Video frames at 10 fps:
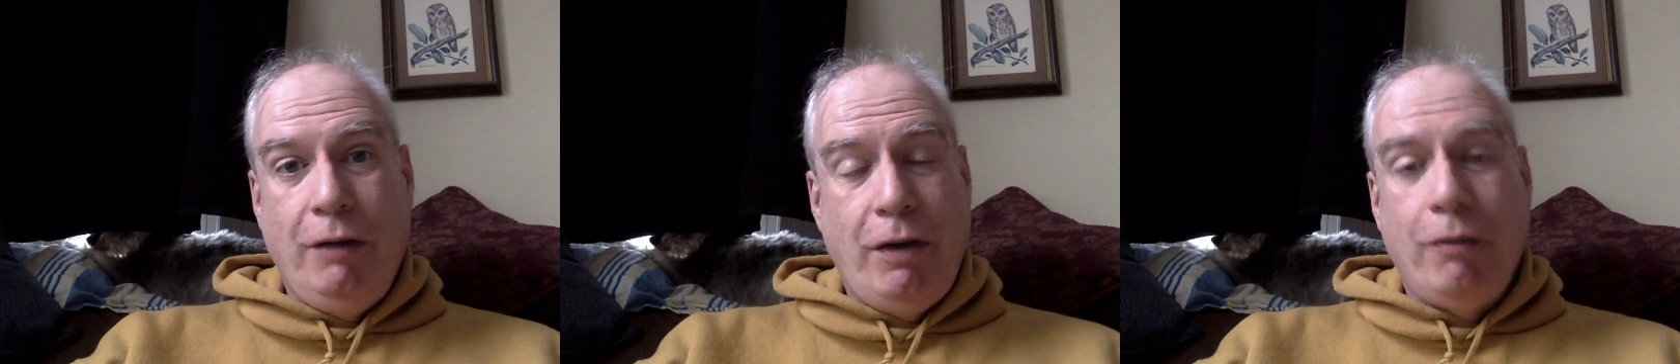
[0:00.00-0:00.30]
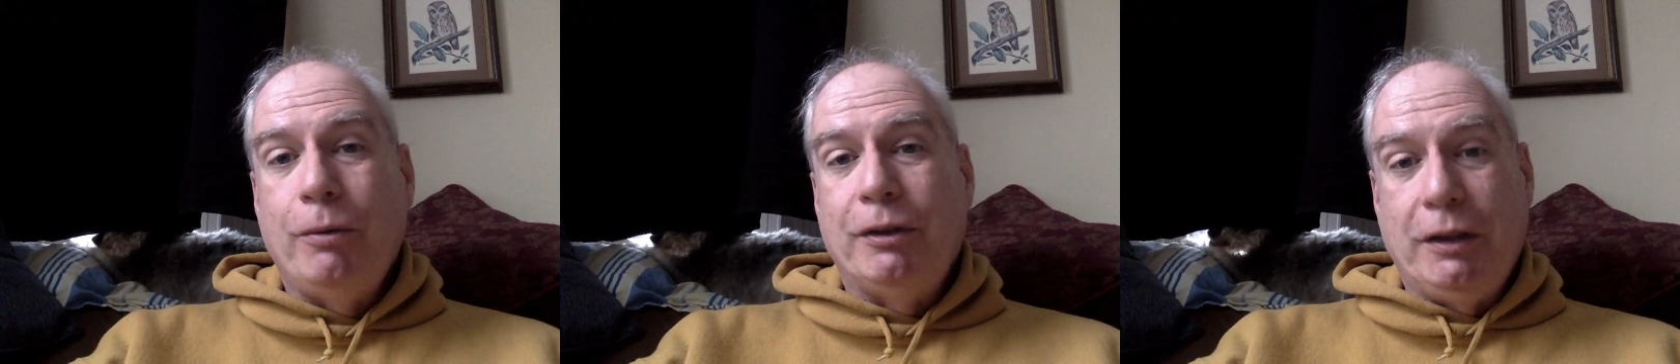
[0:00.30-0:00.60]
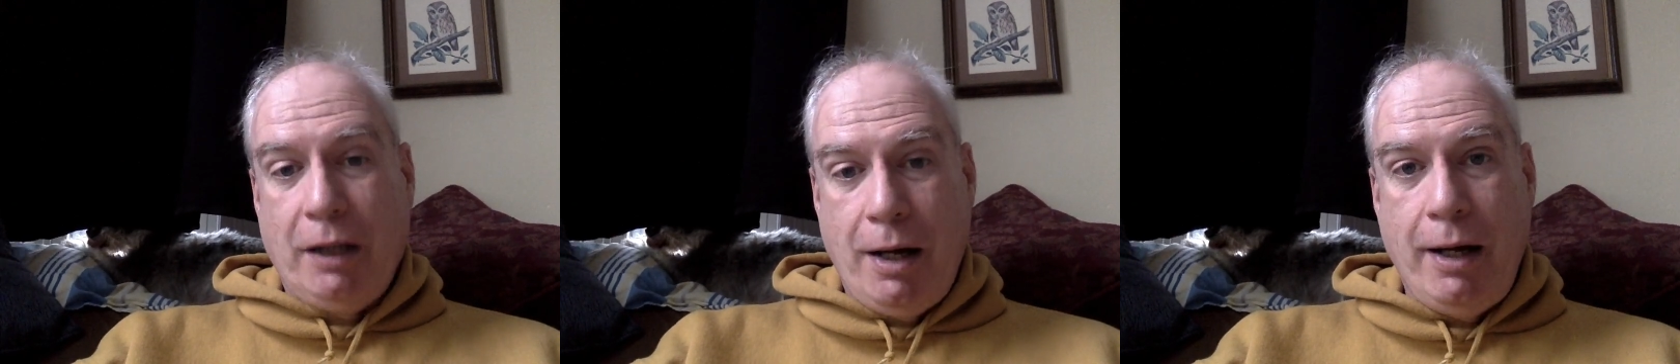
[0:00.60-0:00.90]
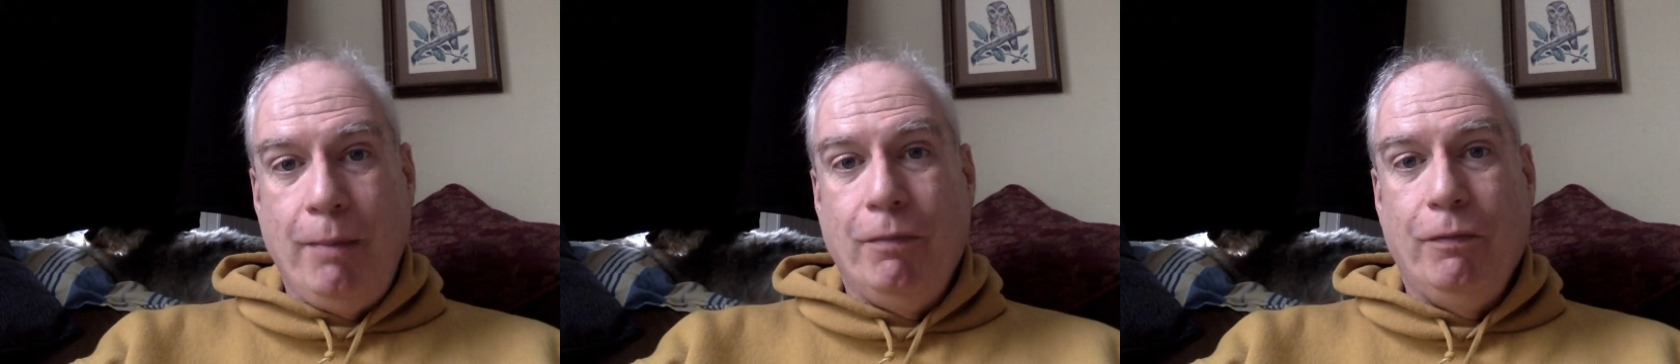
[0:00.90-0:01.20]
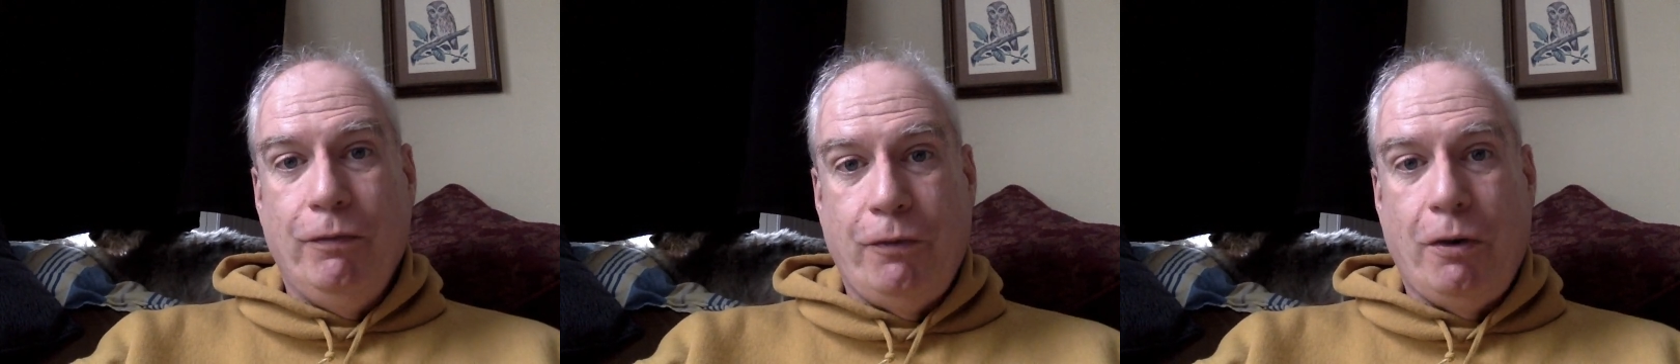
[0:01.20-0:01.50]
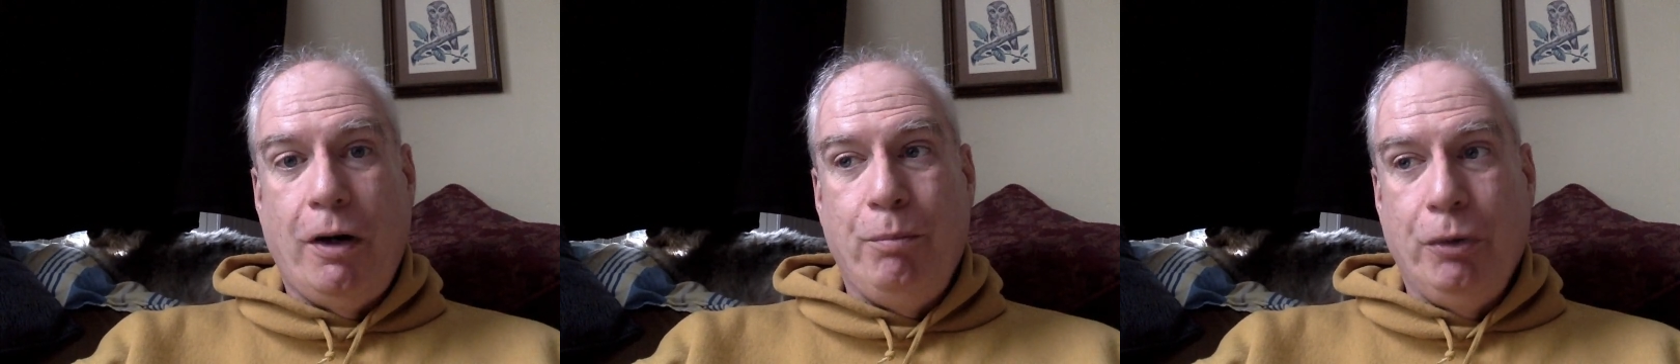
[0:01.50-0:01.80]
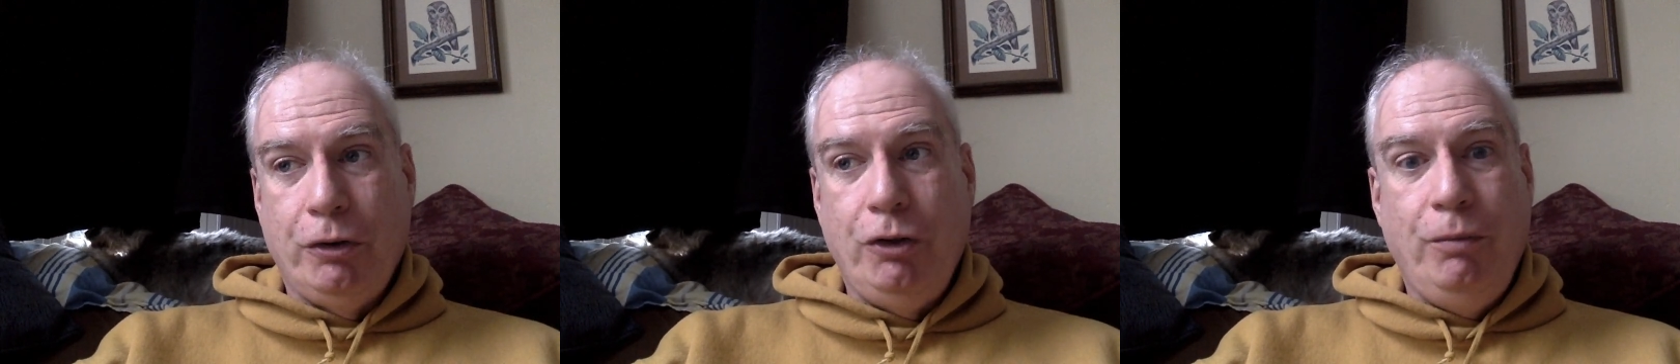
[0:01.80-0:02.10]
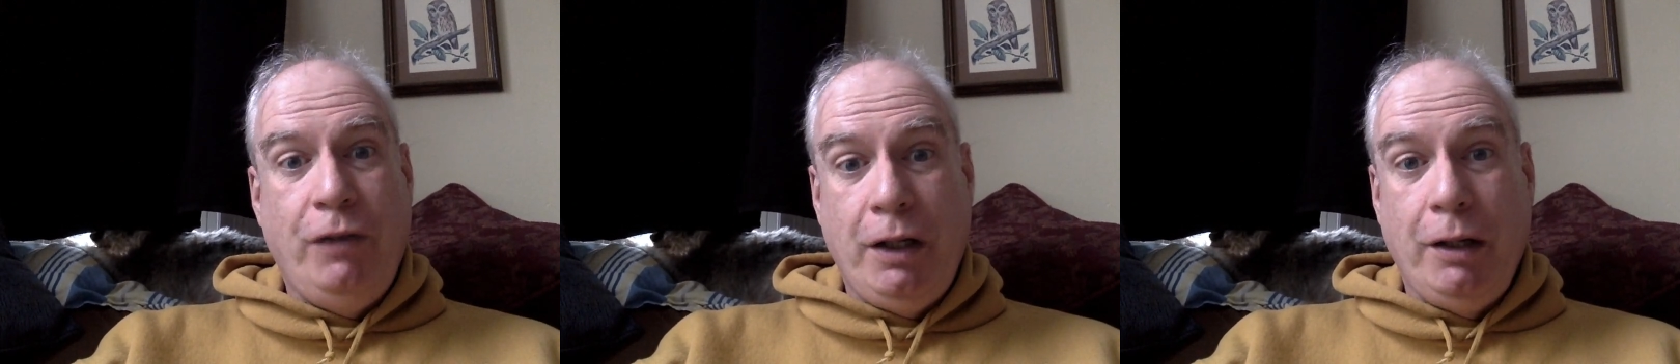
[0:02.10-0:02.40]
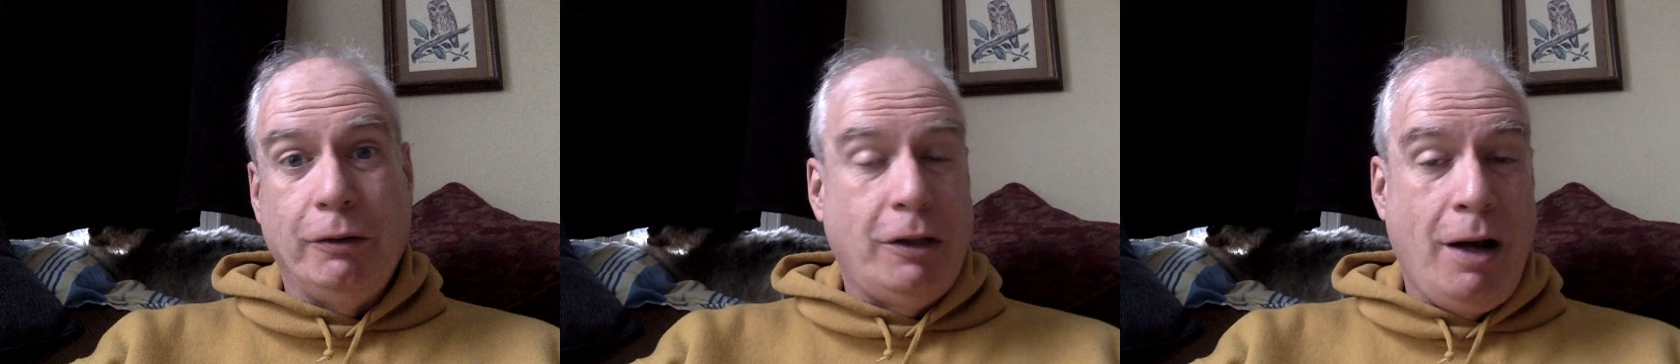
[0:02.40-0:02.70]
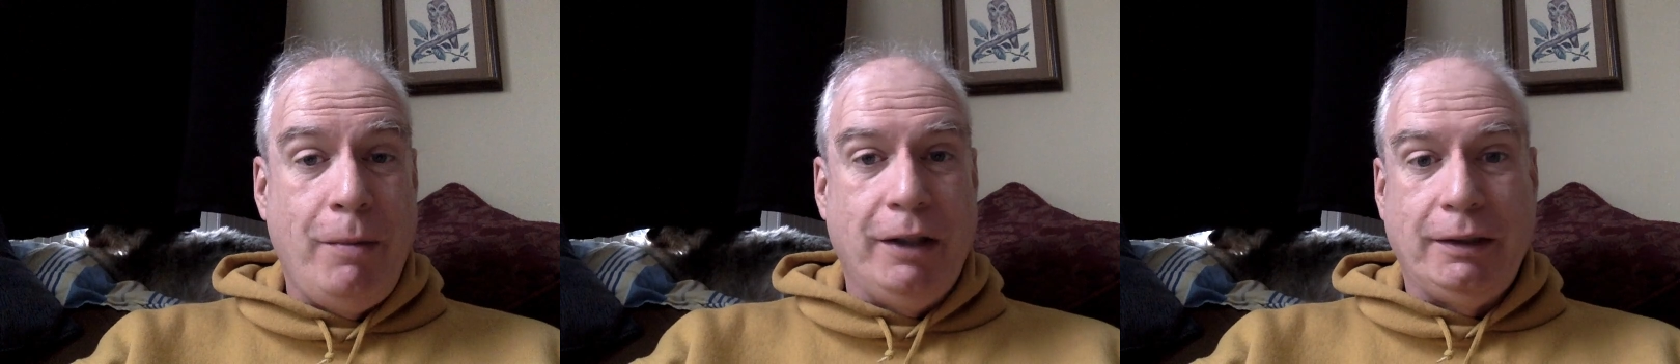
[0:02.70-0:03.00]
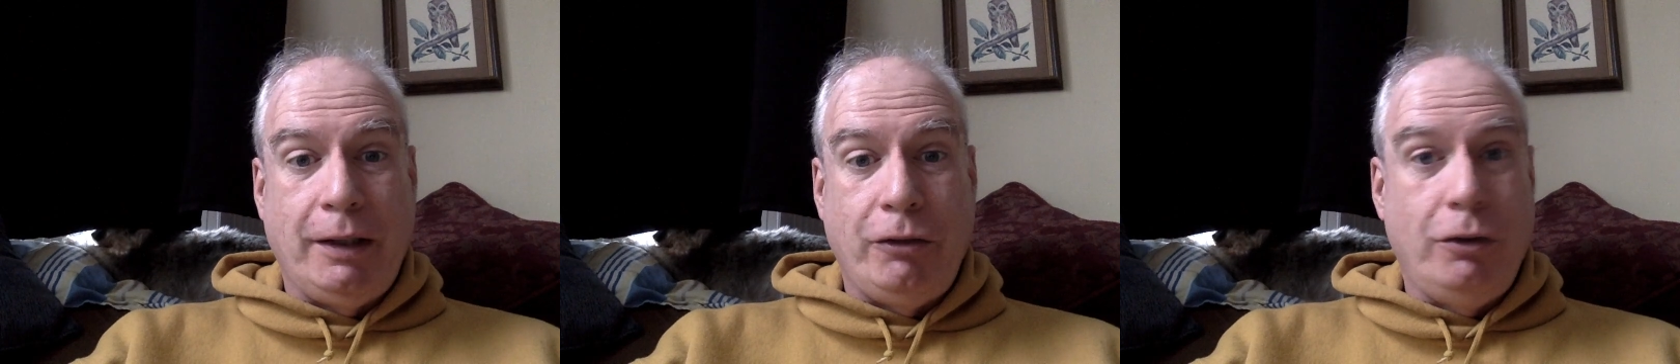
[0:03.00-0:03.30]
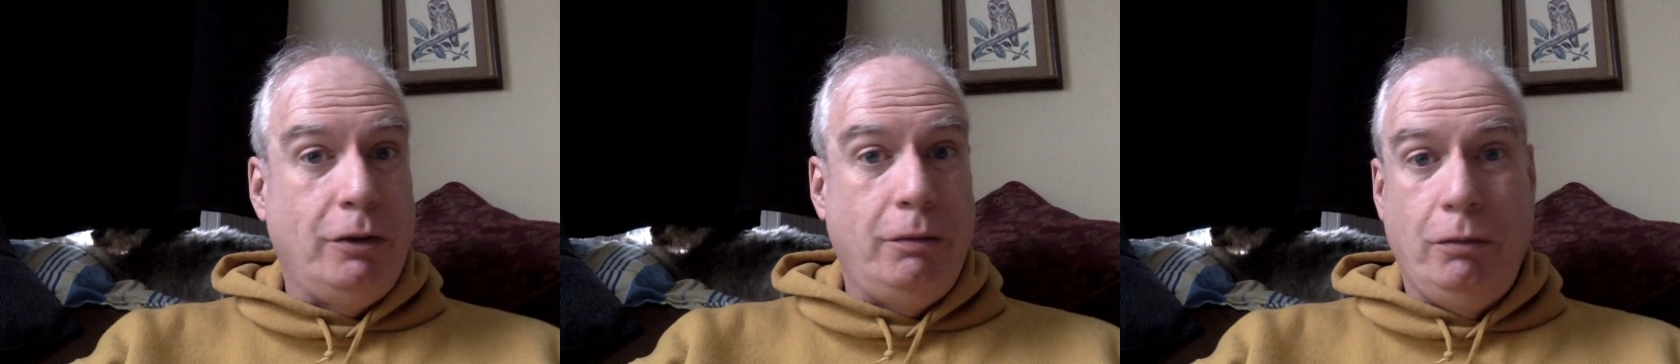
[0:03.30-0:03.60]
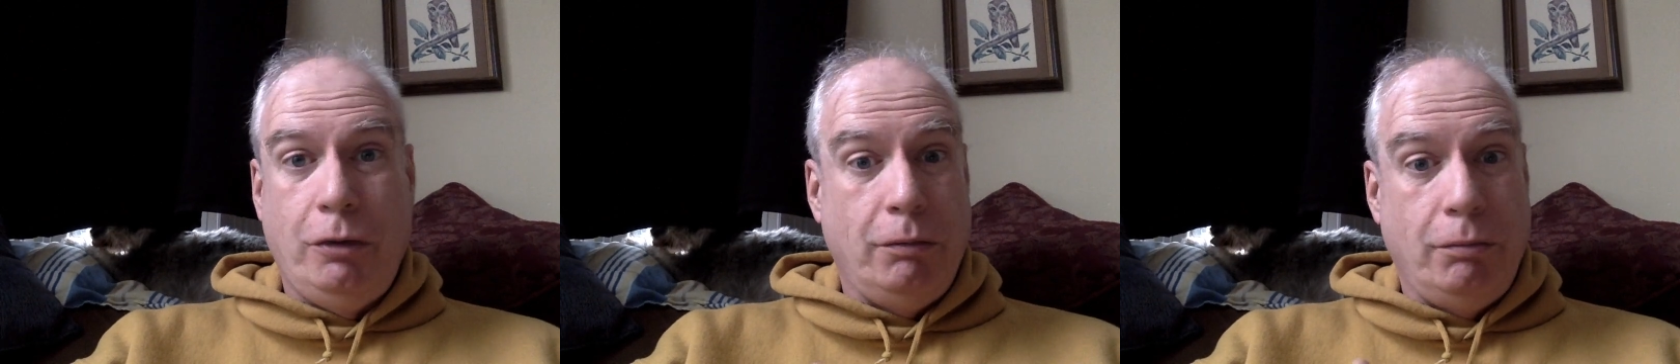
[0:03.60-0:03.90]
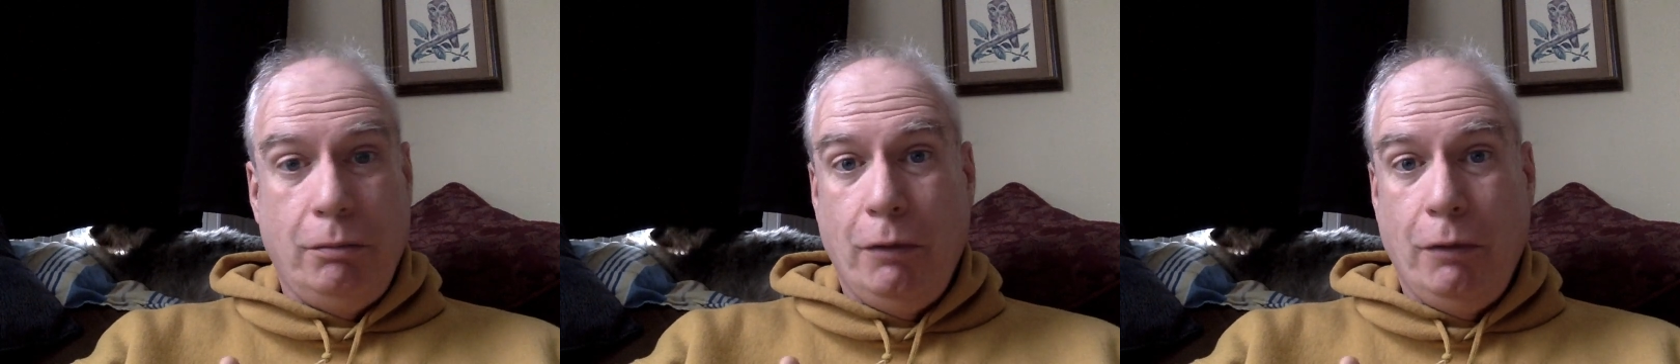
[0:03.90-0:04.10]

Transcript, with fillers: if ever there was a time for a BookTube video's comment section to